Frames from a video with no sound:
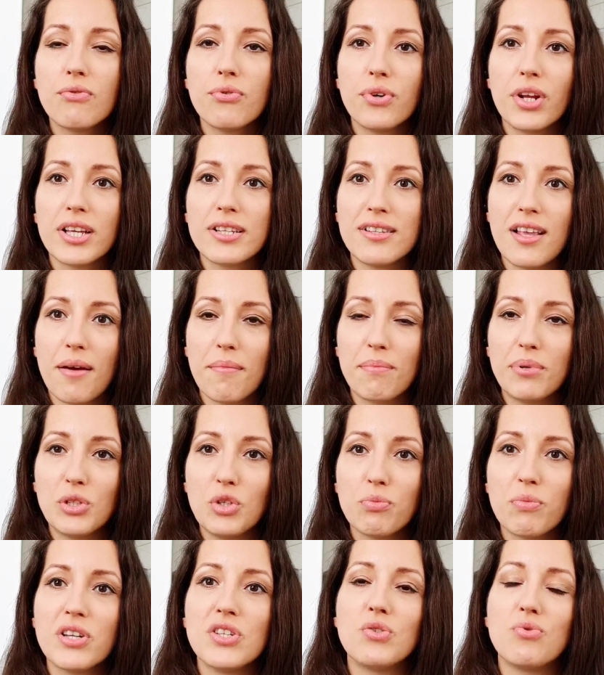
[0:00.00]
For example, you
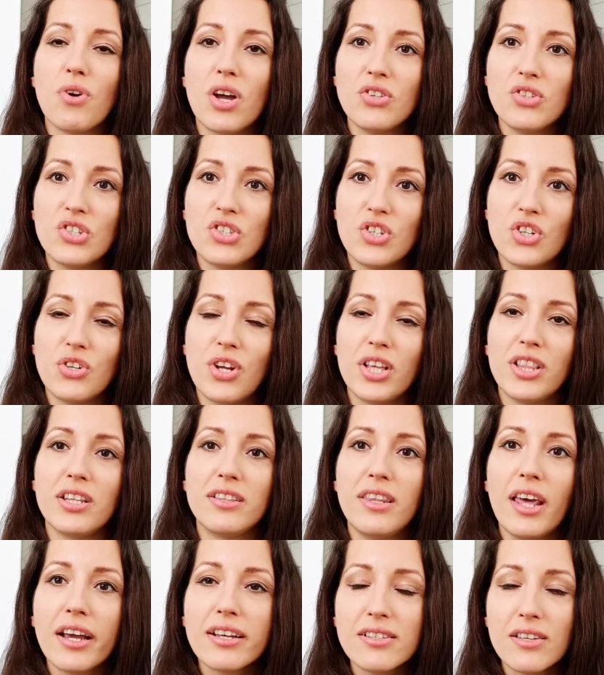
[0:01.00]
must register at the
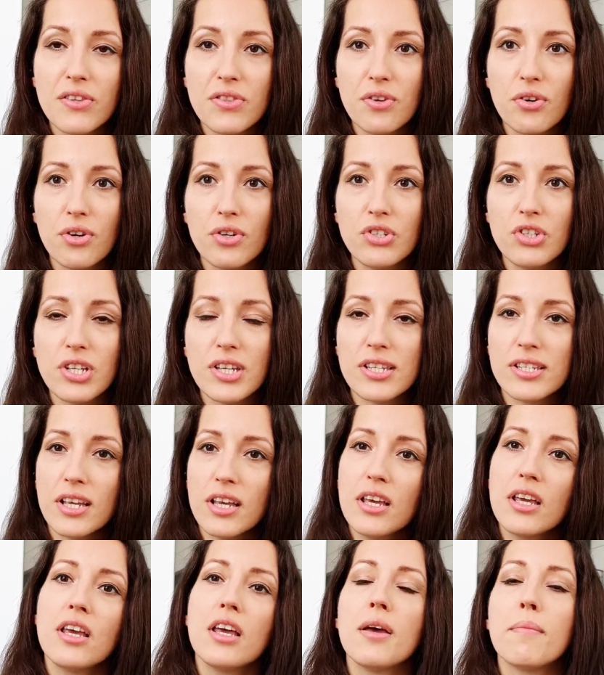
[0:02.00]
tax authorities,
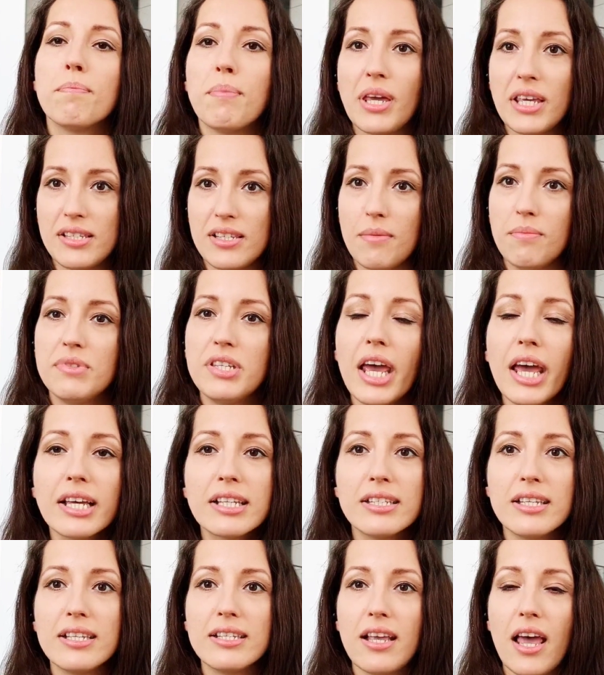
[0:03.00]
pay some
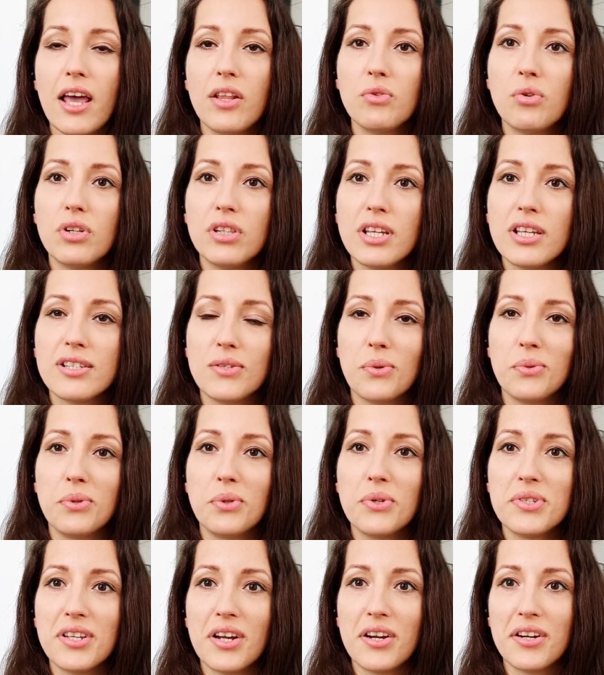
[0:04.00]
taxes annually, so
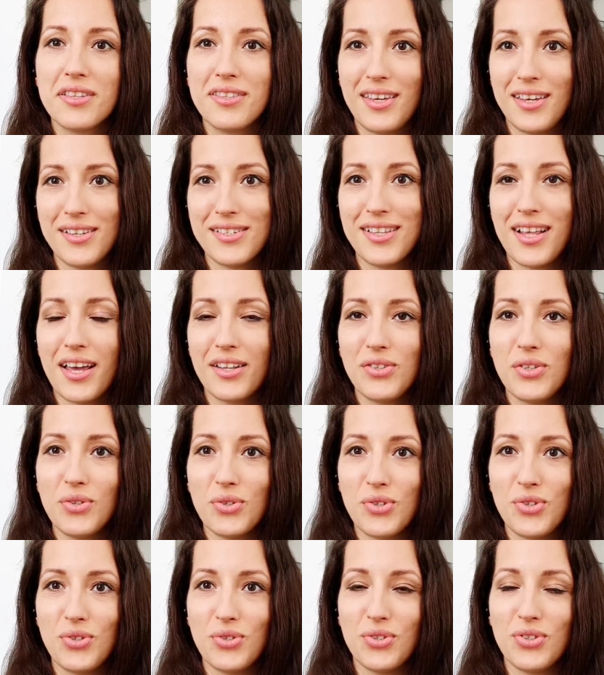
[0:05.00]
those are things that you
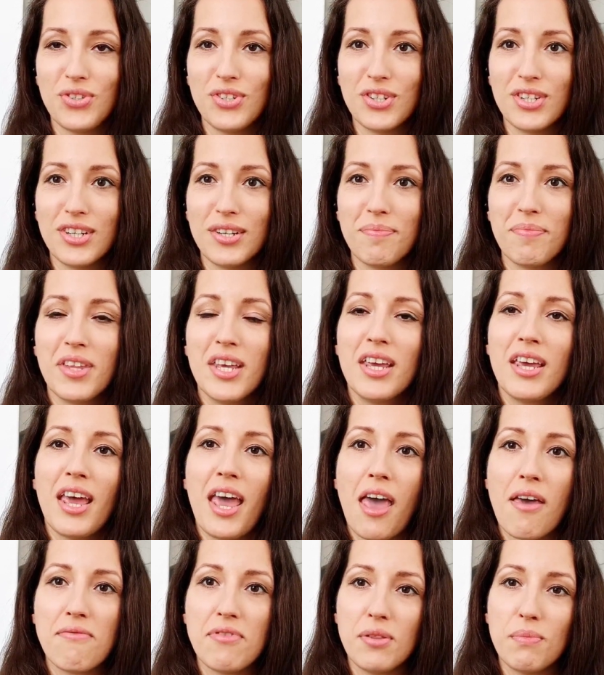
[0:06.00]
should
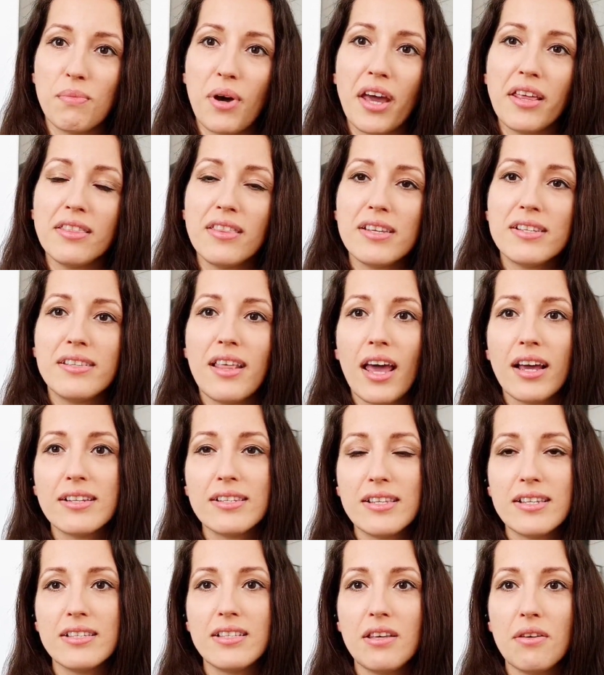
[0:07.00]
have in mind. These
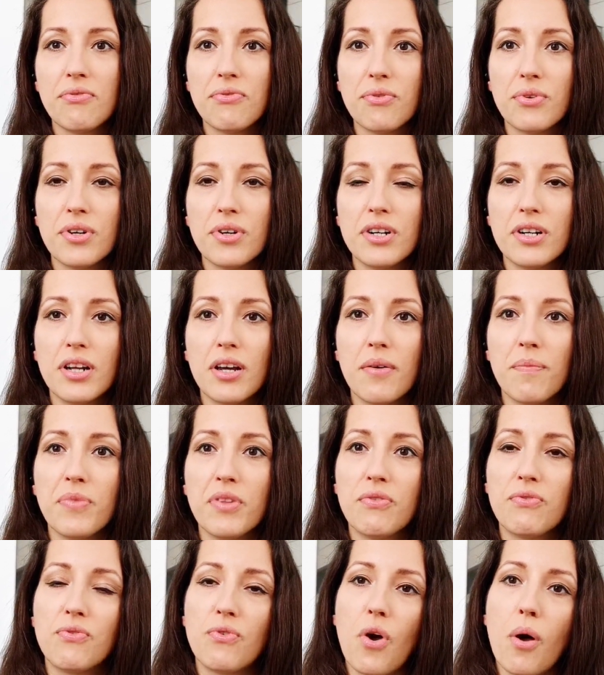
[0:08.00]
taxes differ
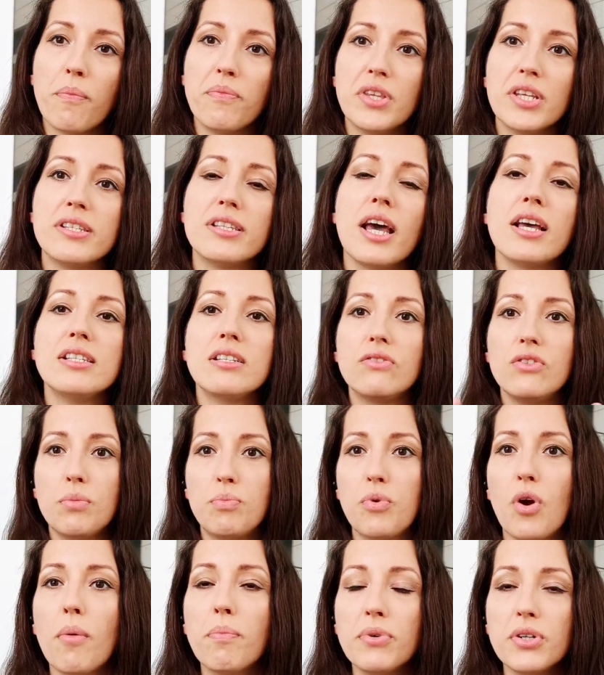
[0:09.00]
from the size of the
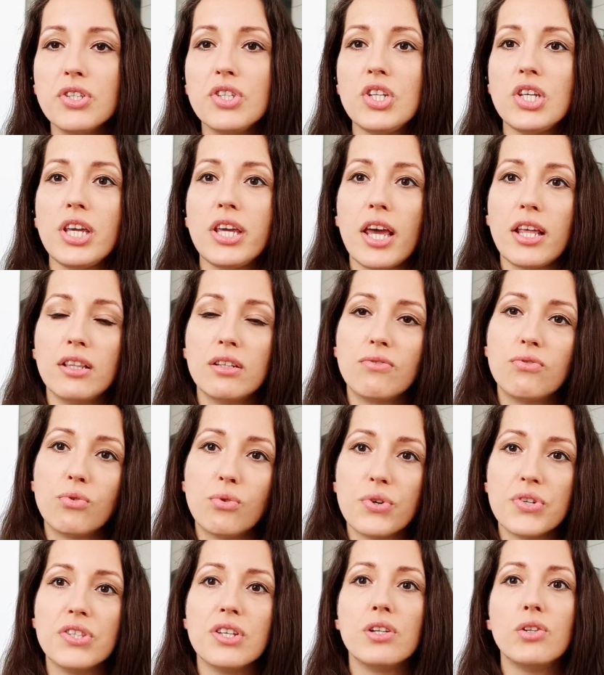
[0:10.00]
property and of
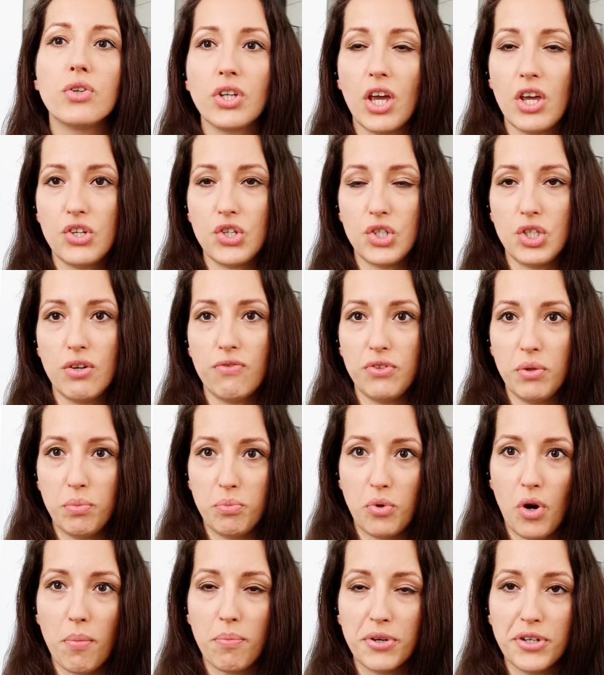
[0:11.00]
course the location of the
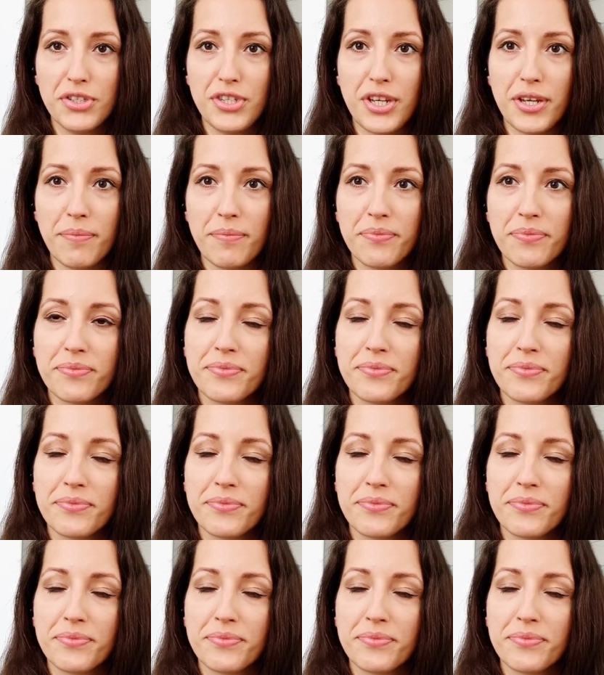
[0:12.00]
property.